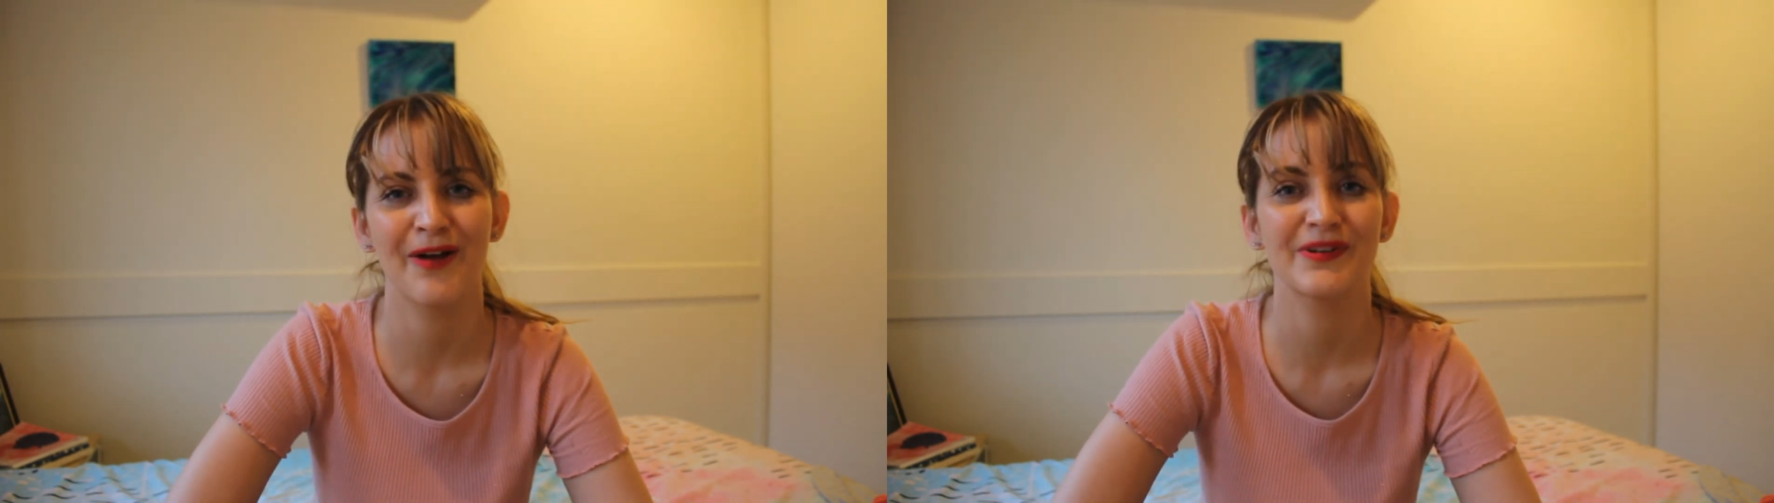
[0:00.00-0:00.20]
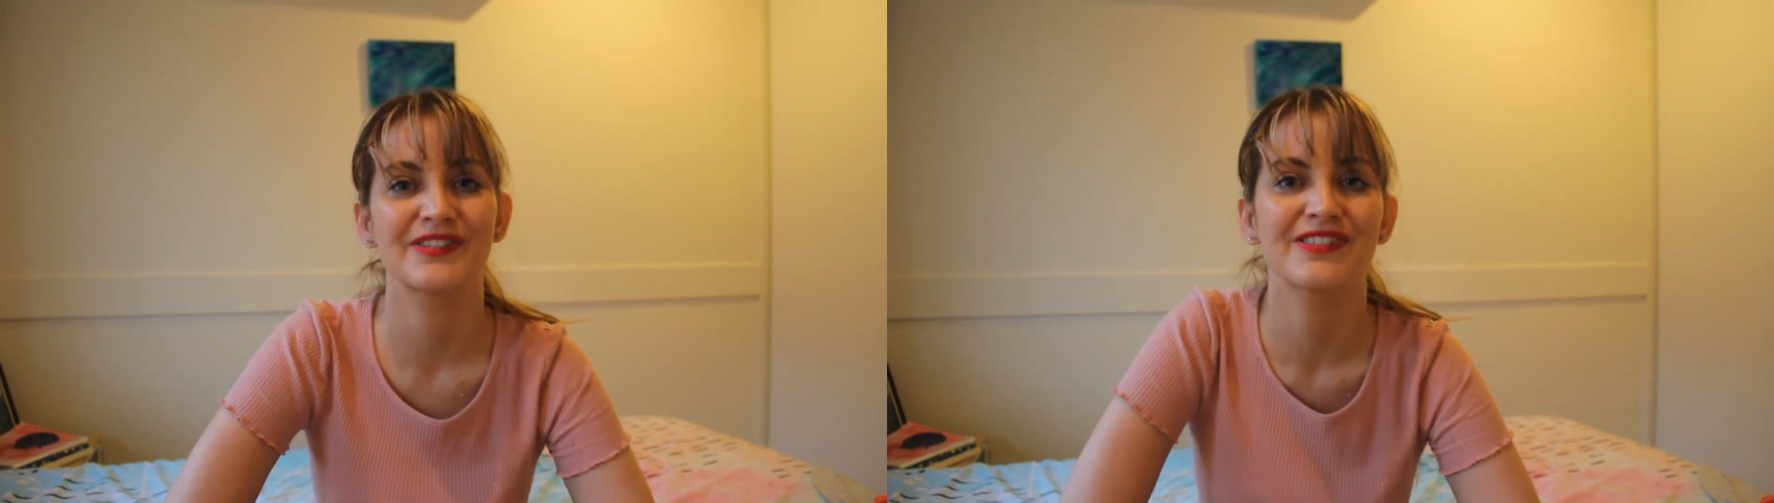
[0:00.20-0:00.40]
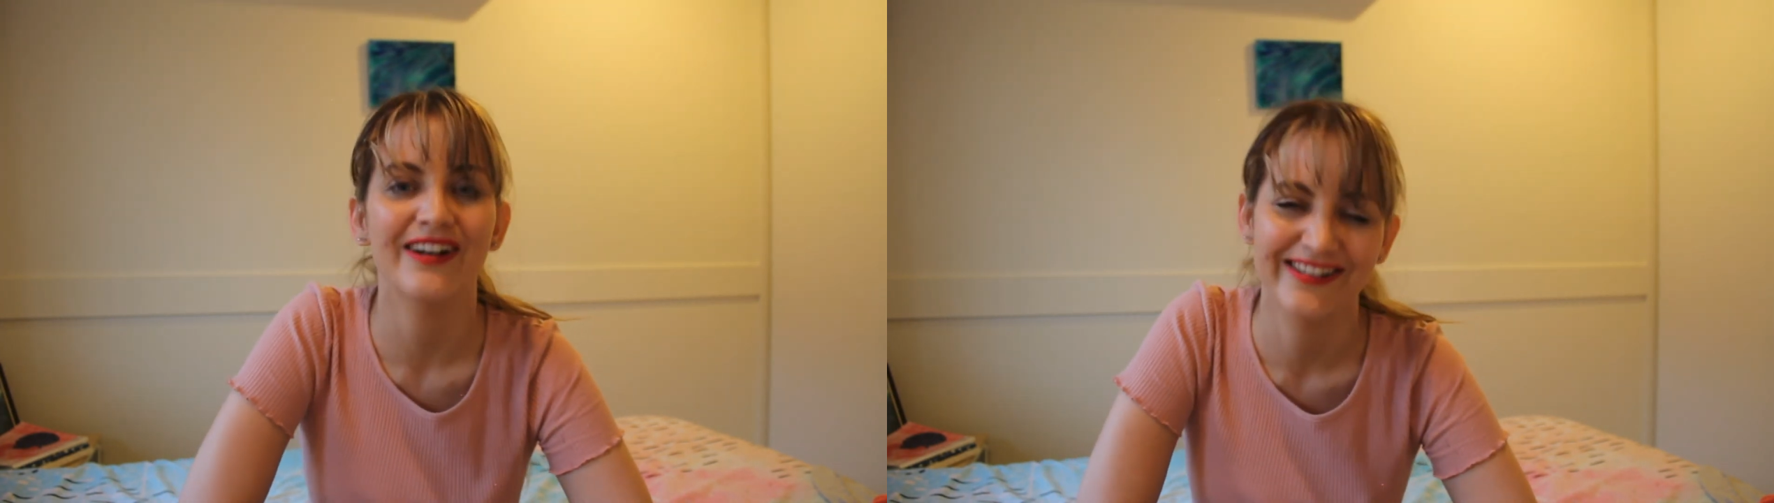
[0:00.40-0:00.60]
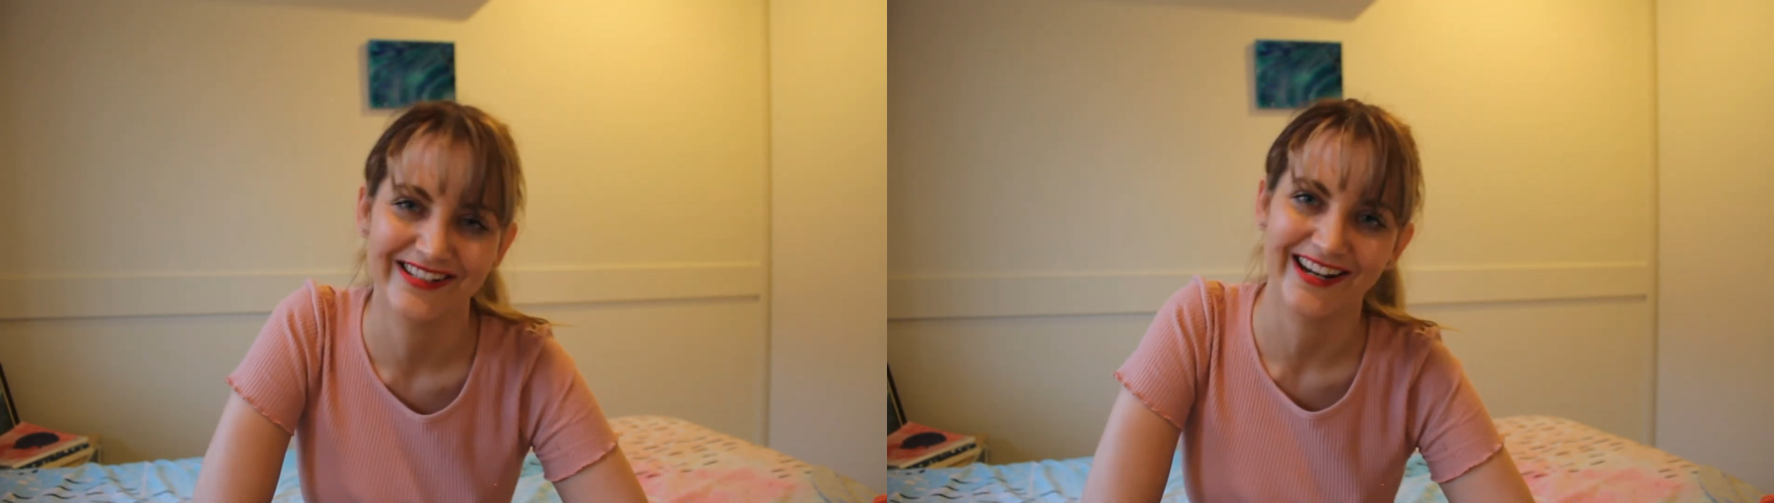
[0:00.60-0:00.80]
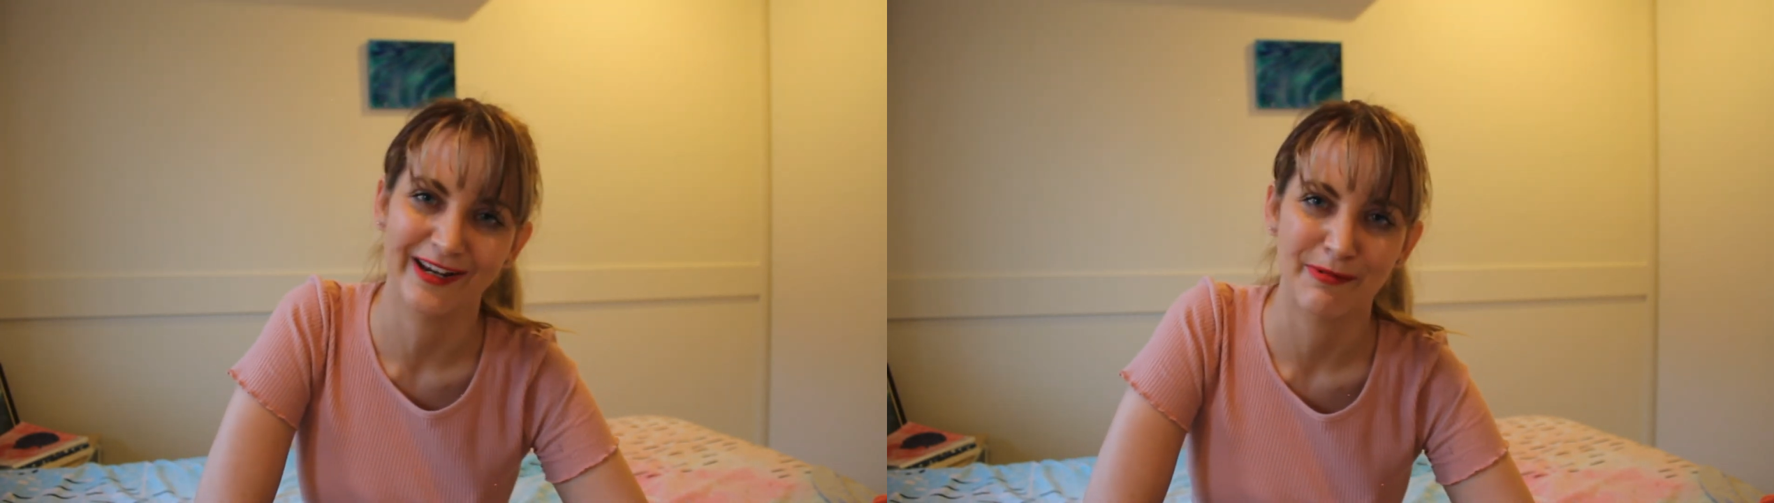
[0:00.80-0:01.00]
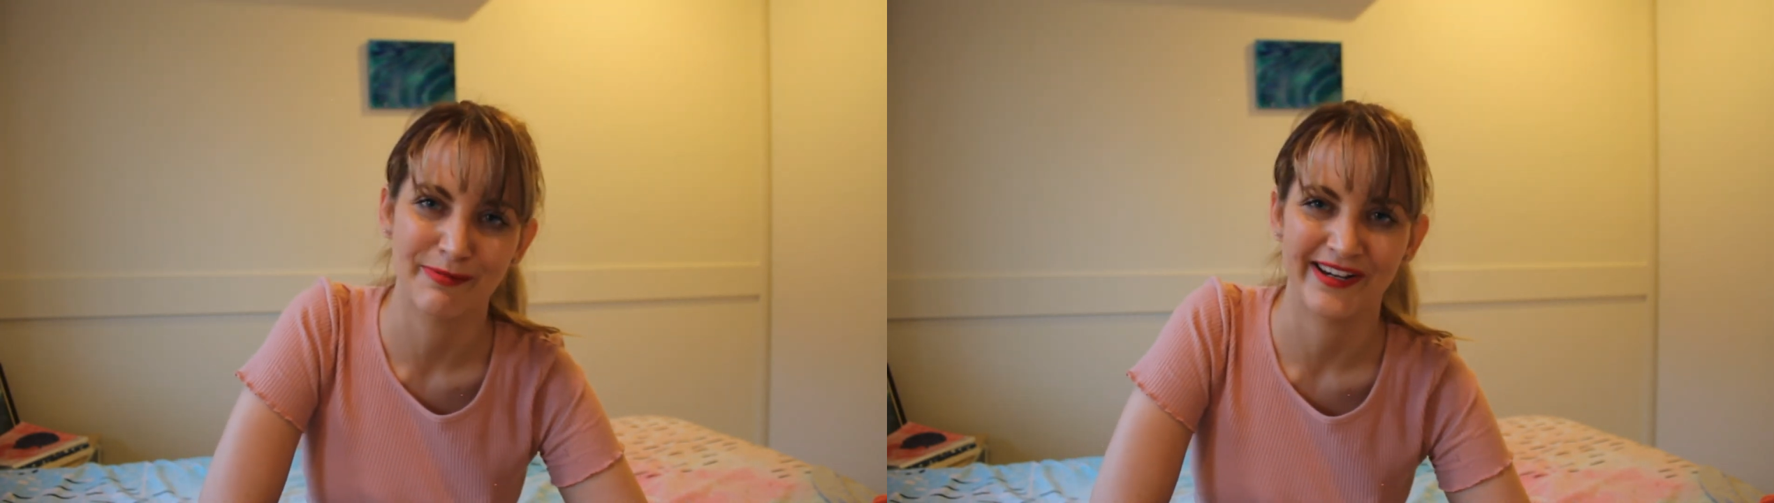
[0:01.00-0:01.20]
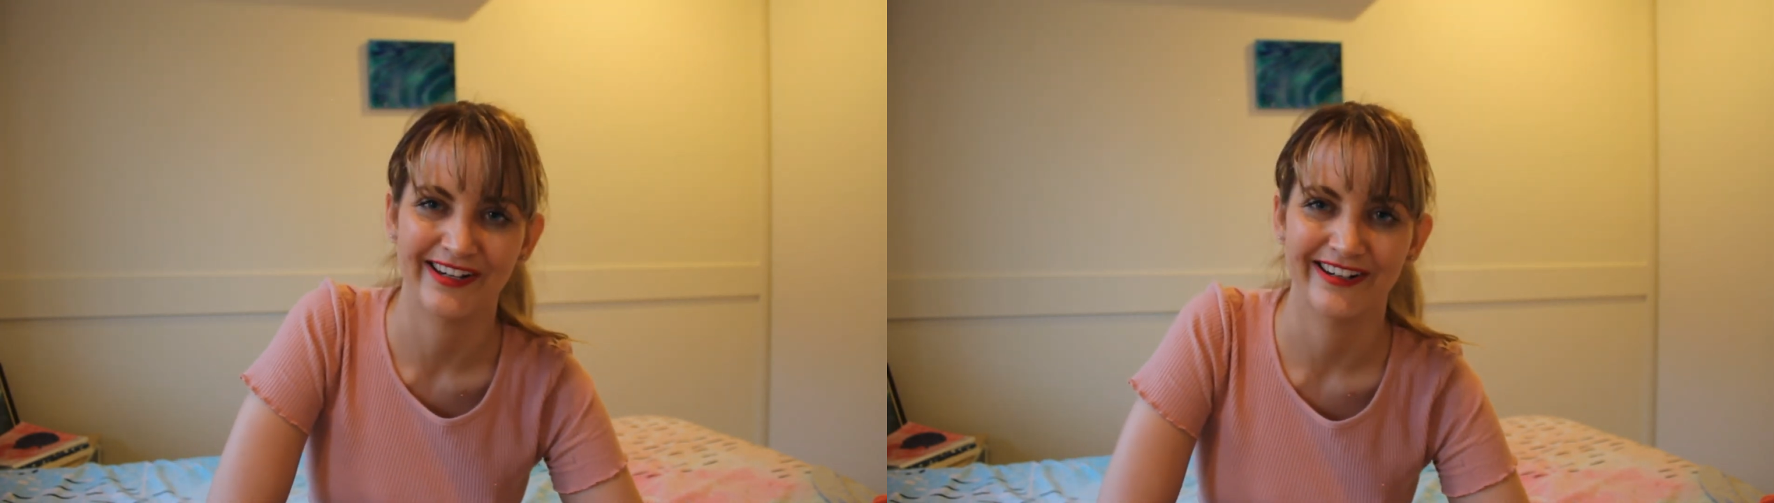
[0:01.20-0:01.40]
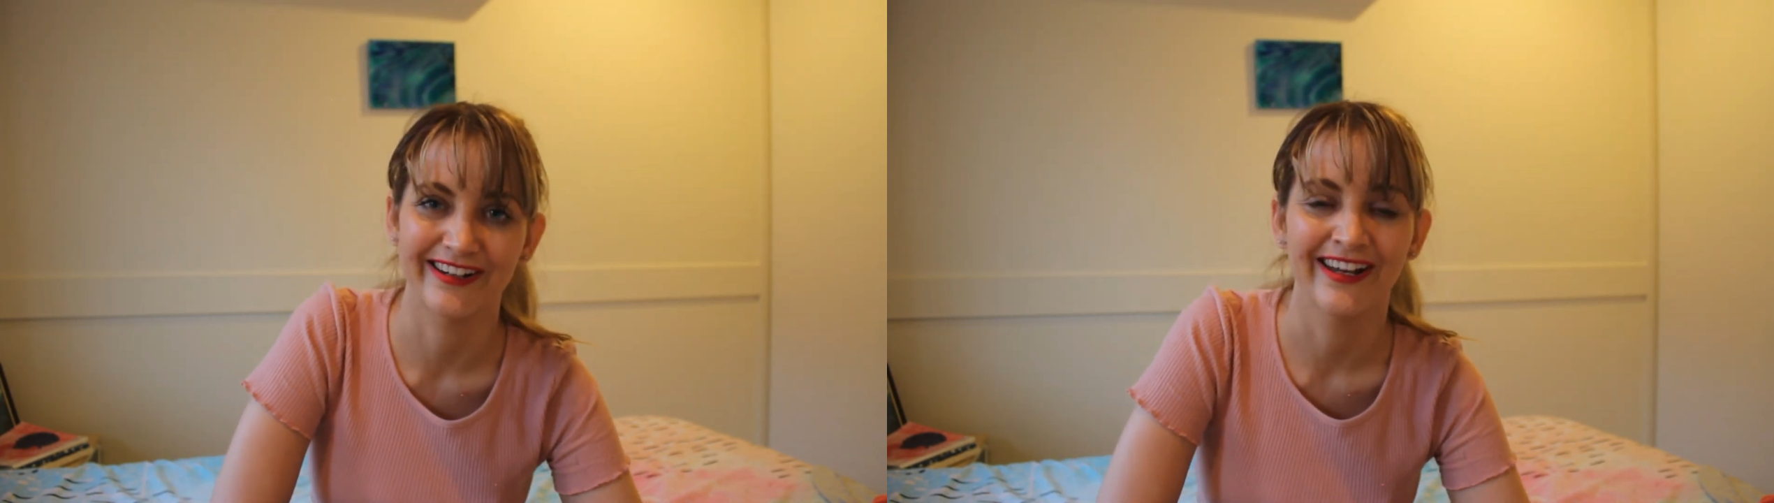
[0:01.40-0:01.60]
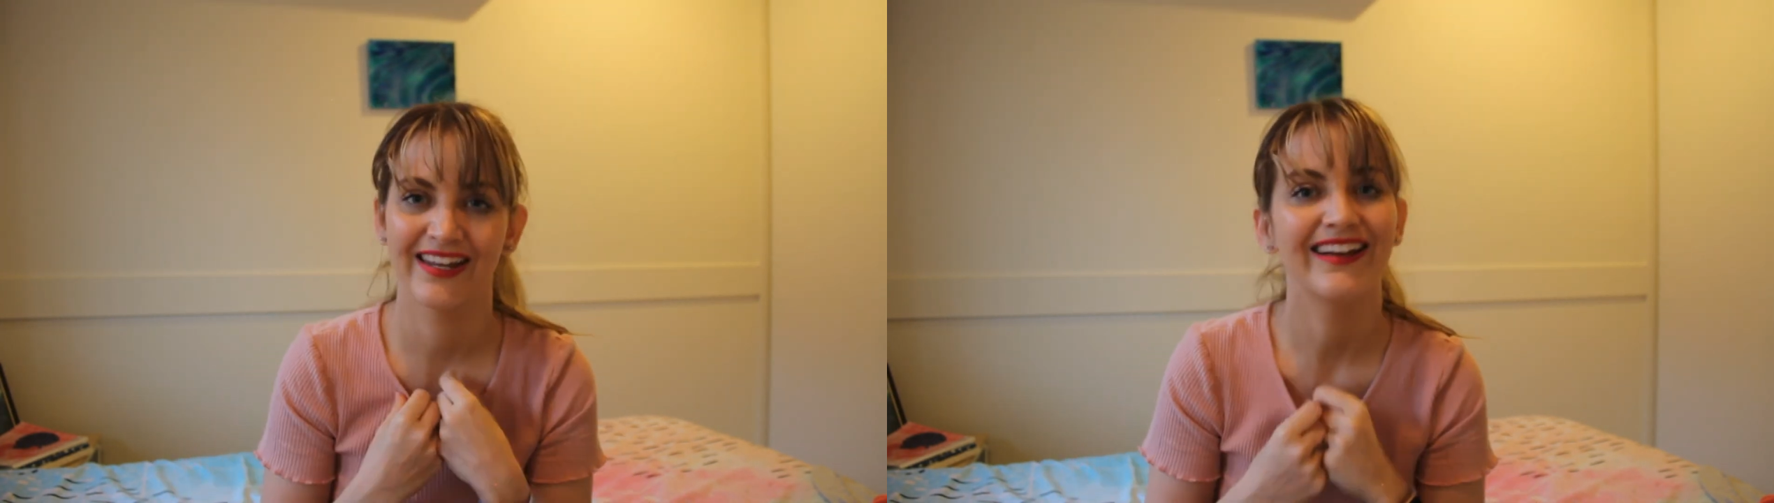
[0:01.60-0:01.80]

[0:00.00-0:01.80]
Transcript: excited I am about it.